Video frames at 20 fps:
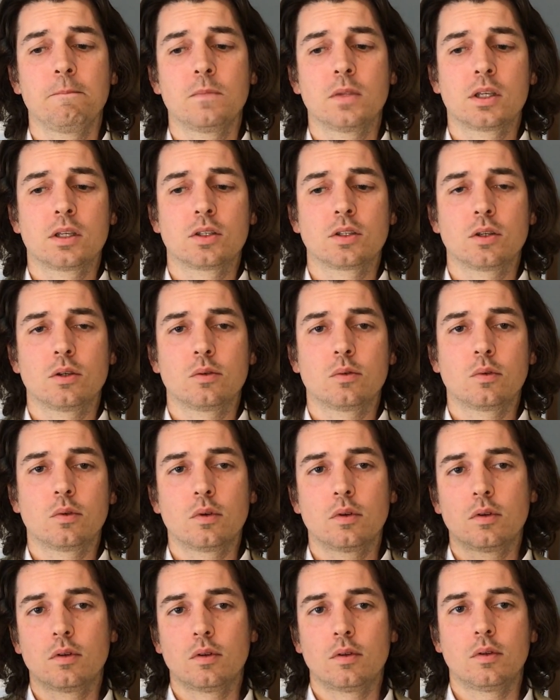So
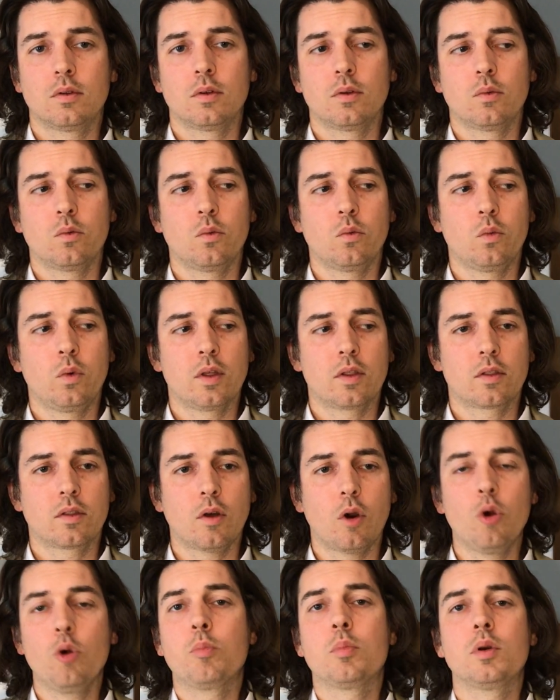with
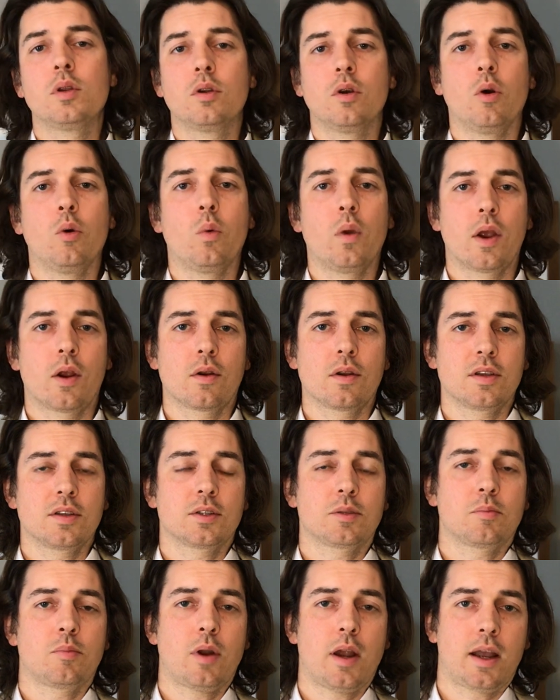open awareness
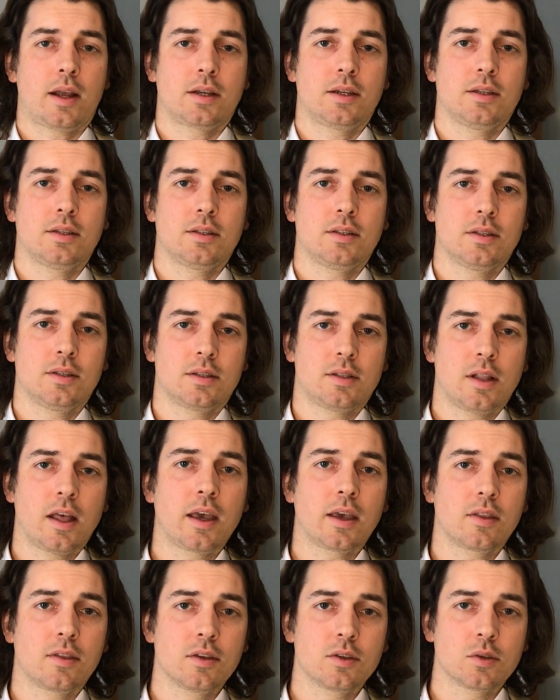practices
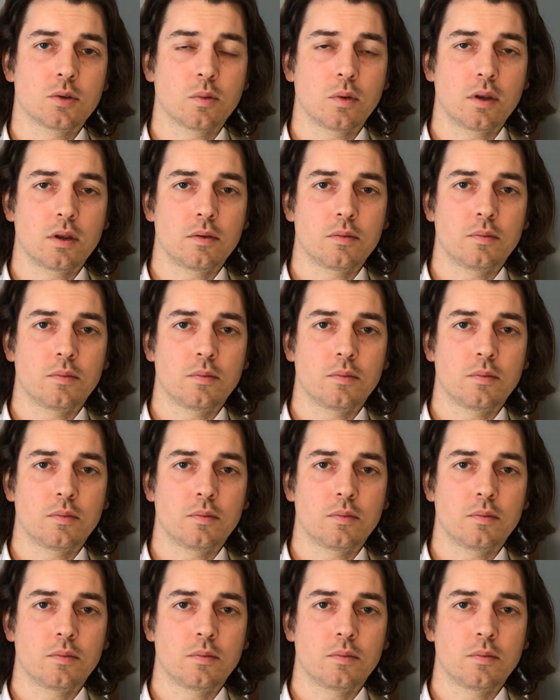like this one,